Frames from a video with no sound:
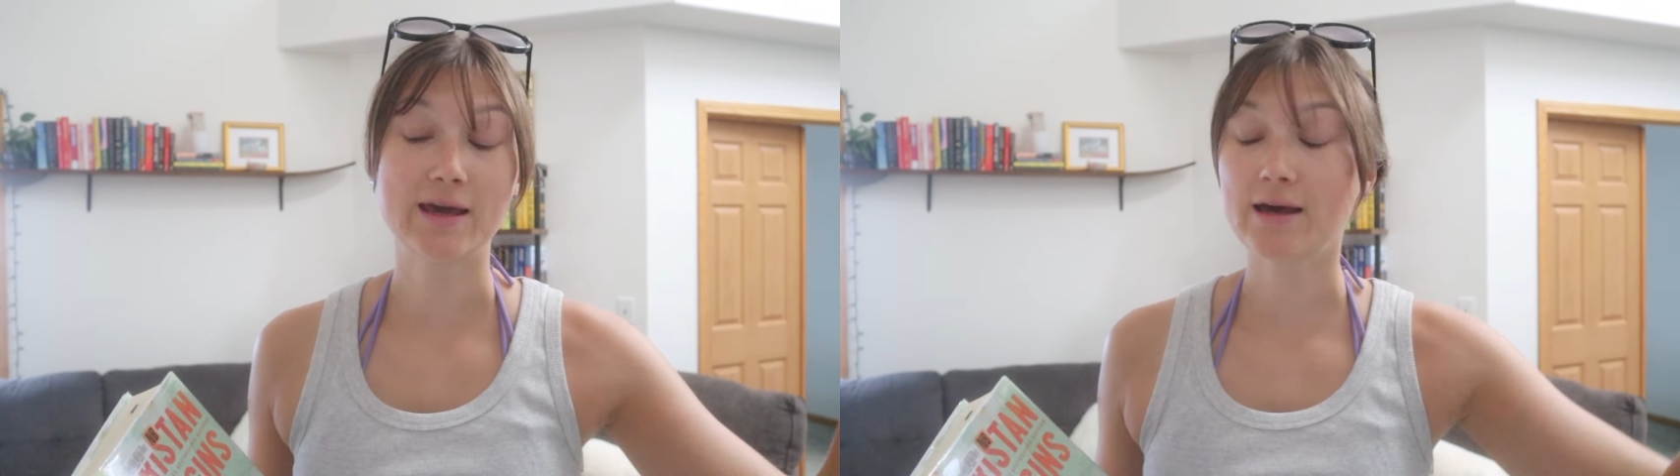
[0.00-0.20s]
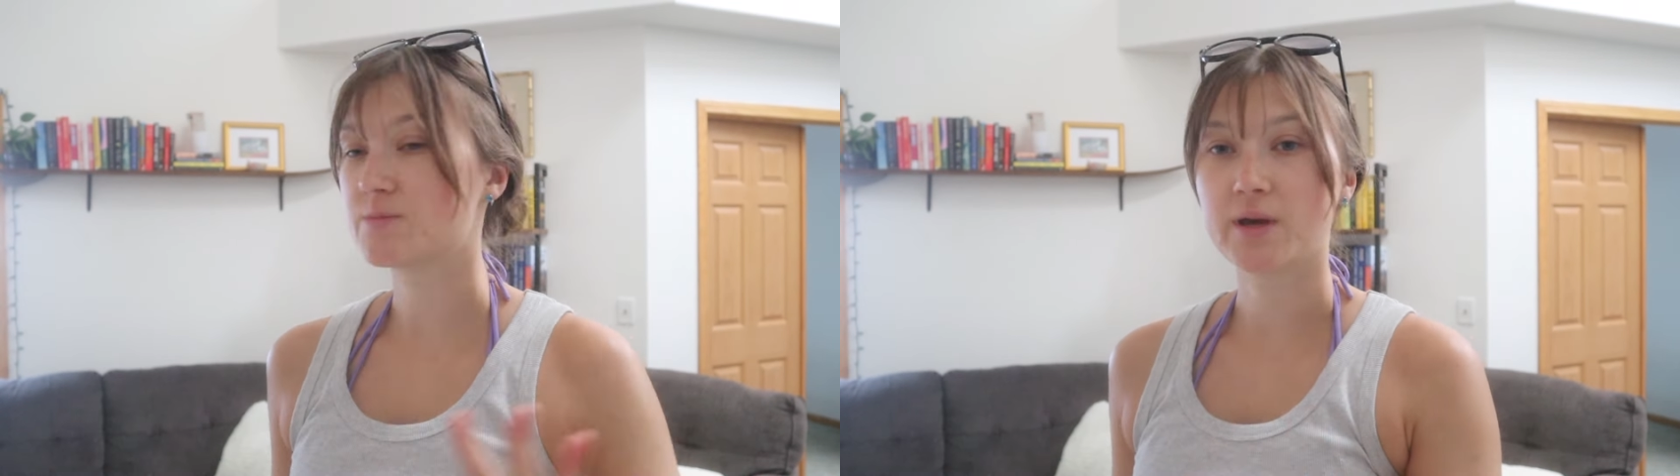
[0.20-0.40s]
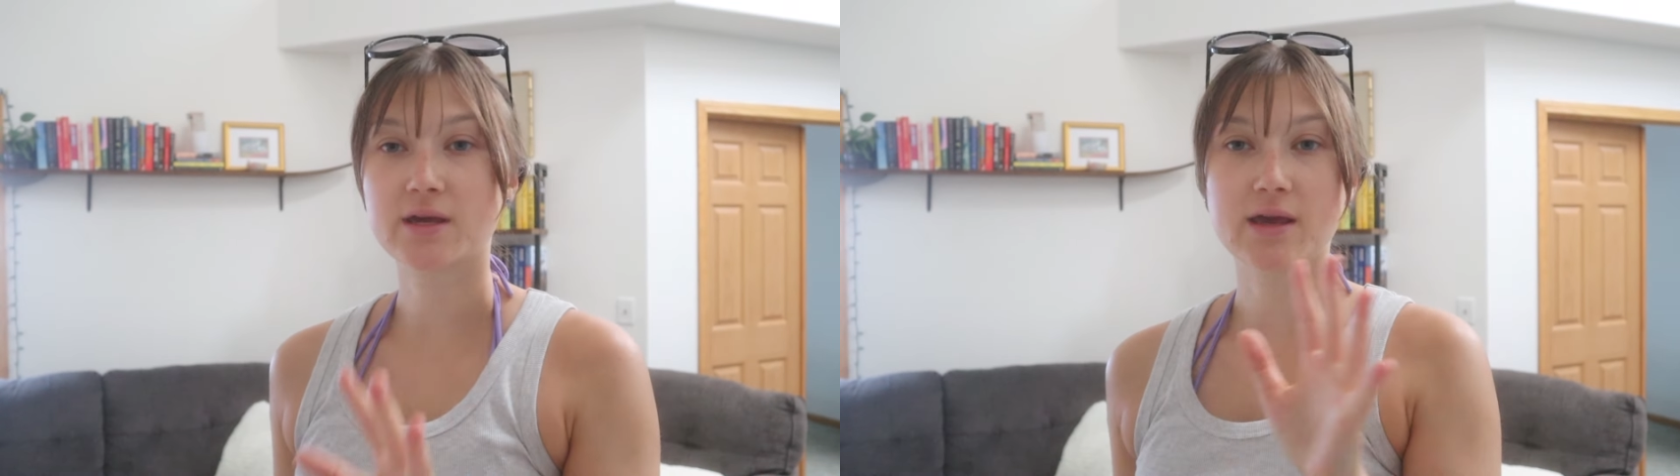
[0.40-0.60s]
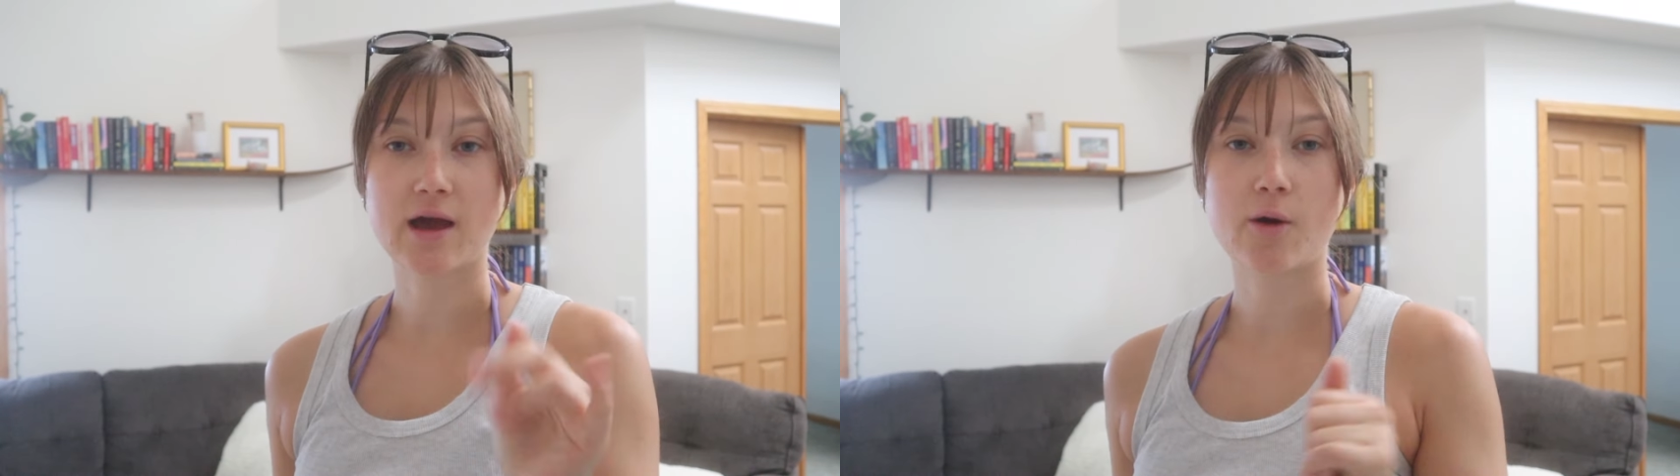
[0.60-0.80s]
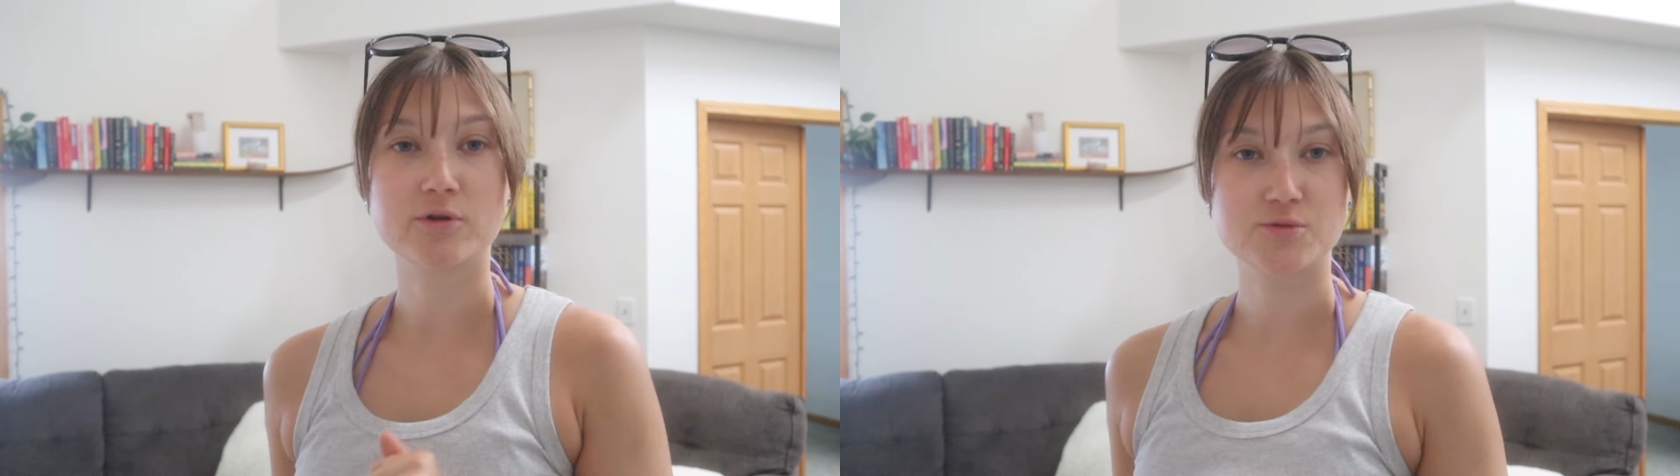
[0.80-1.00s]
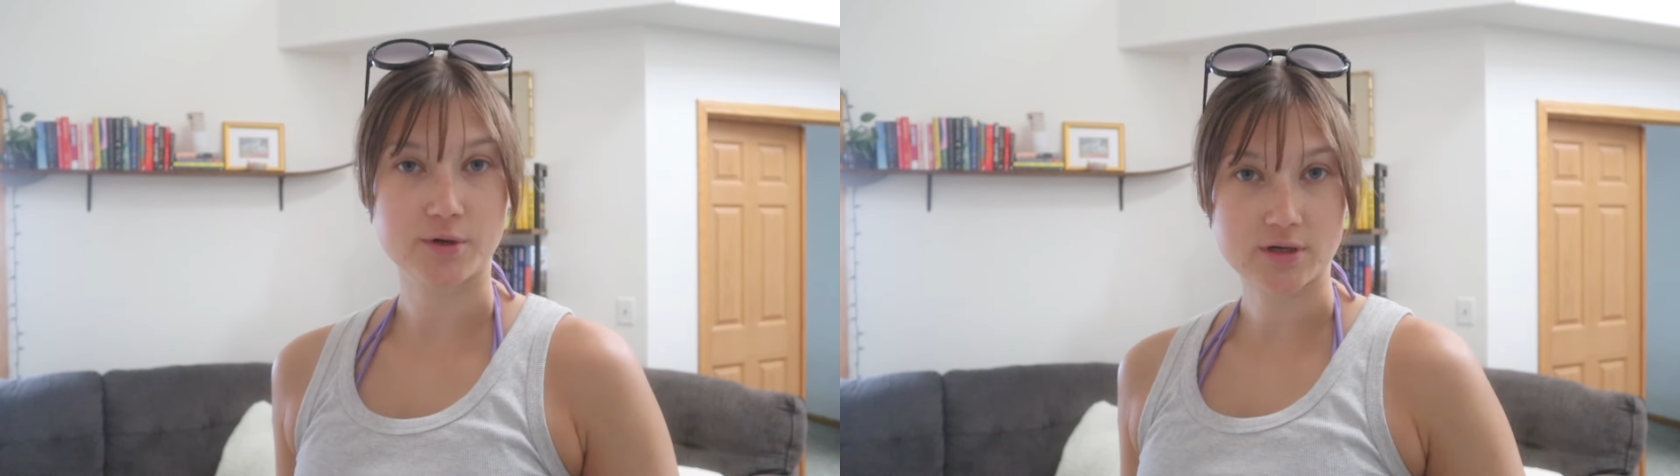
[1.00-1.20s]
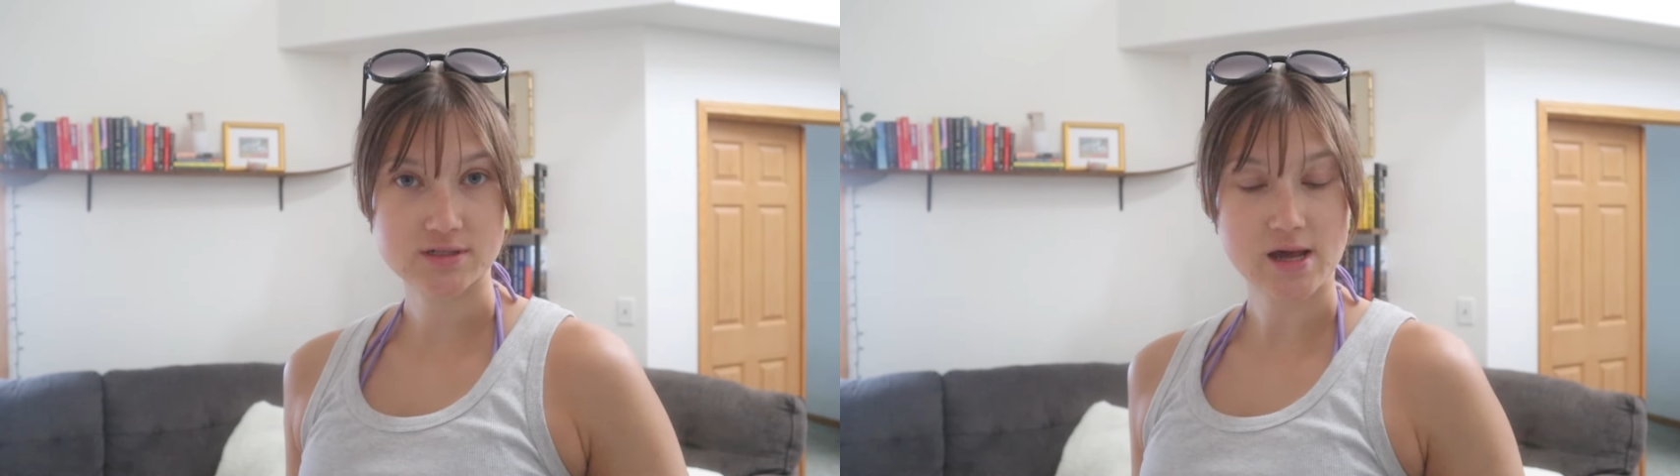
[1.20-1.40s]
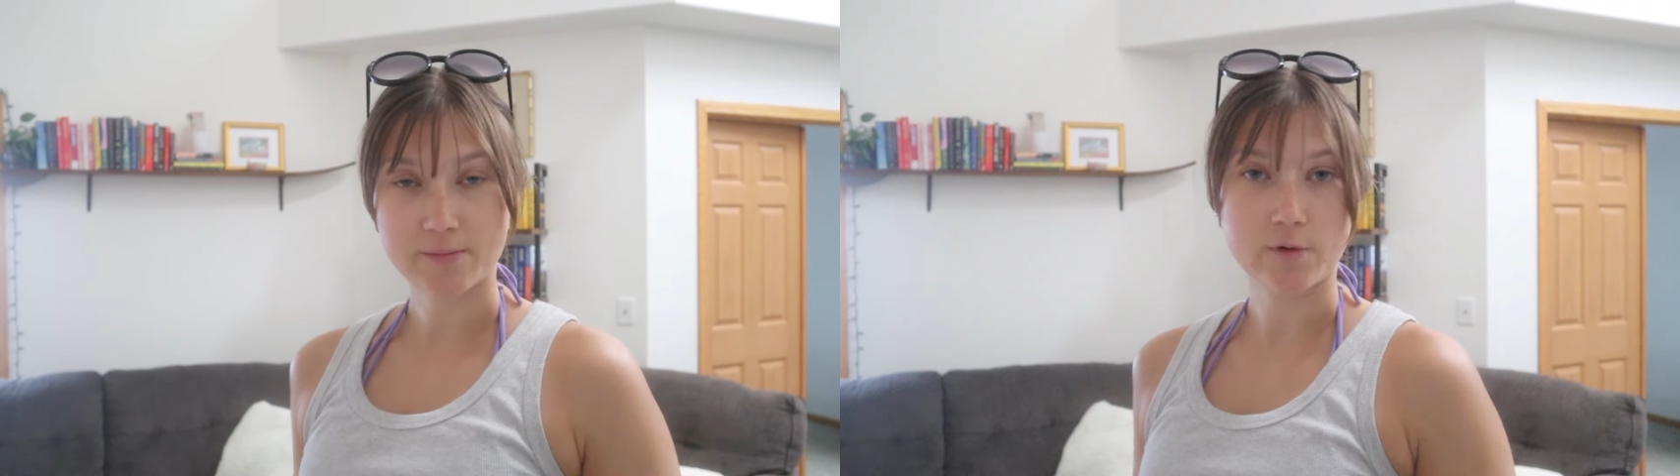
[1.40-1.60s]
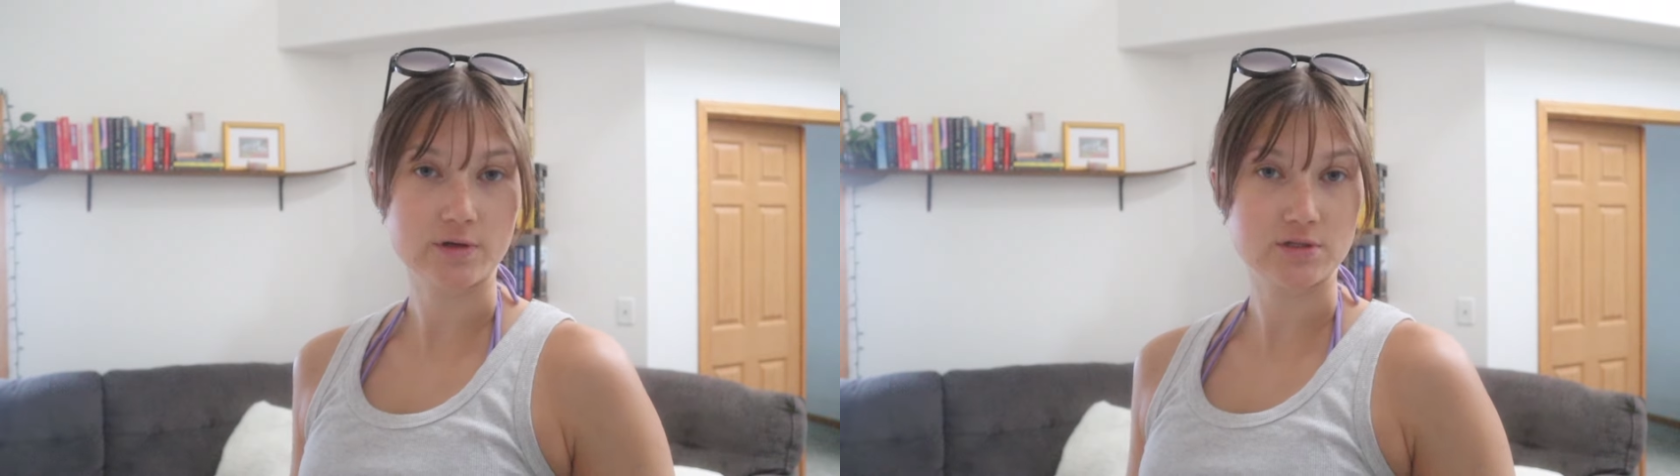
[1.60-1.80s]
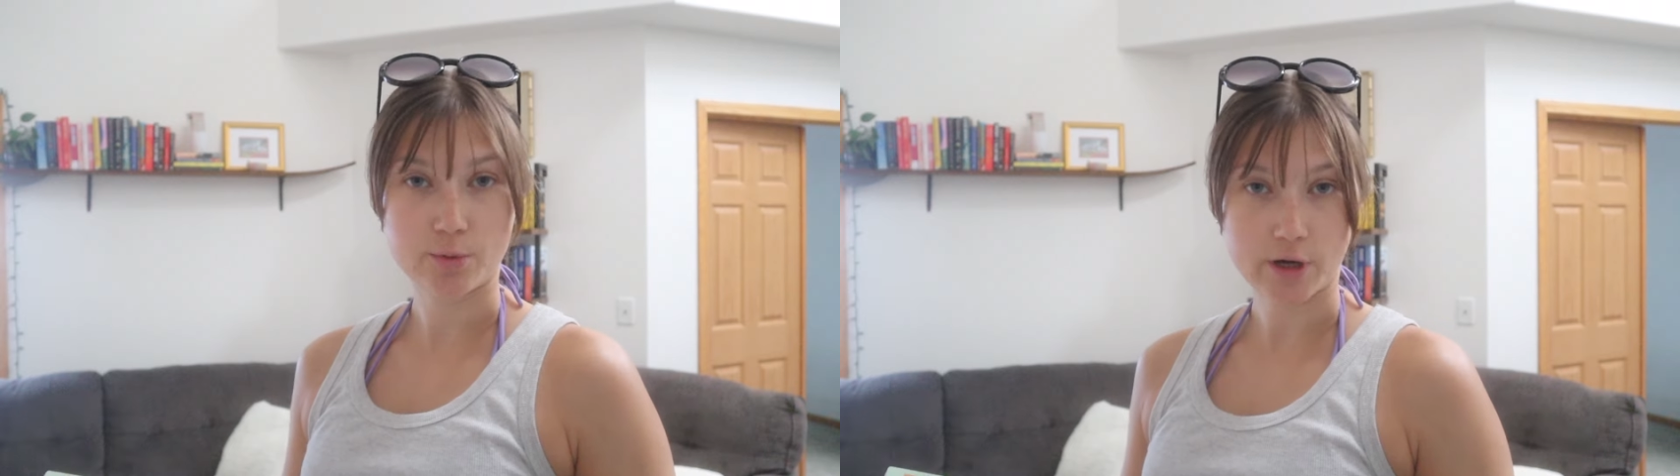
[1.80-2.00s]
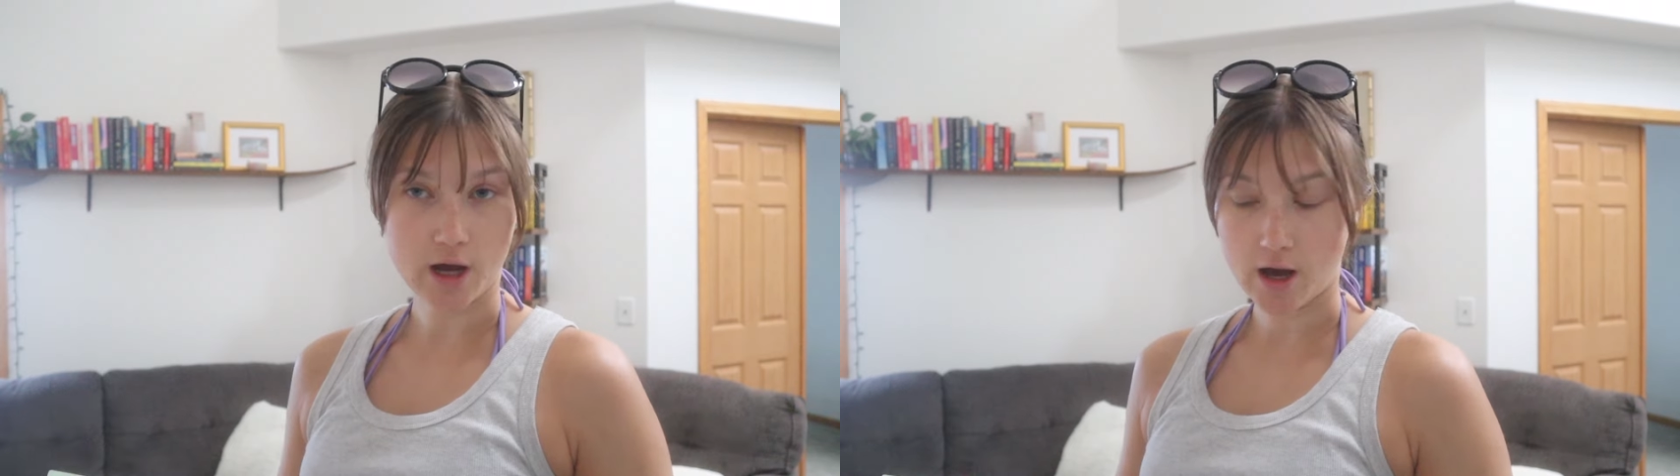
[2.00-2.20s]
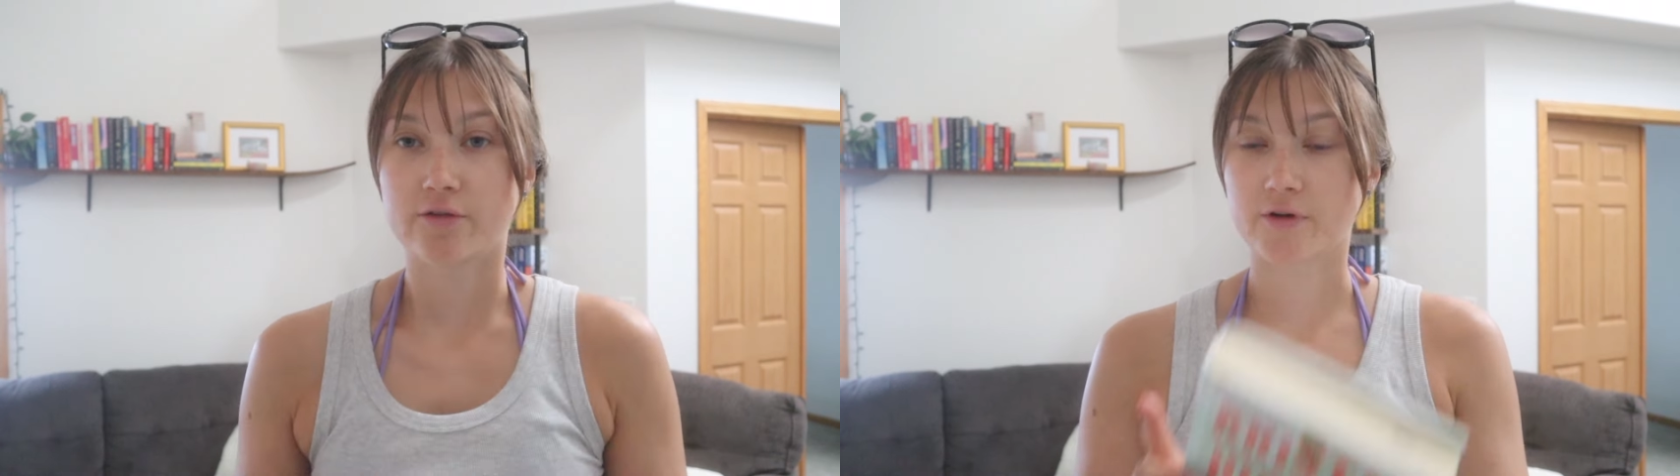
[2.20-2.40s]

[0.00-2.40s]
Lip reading: And it's picking out which books I'm going to bring up.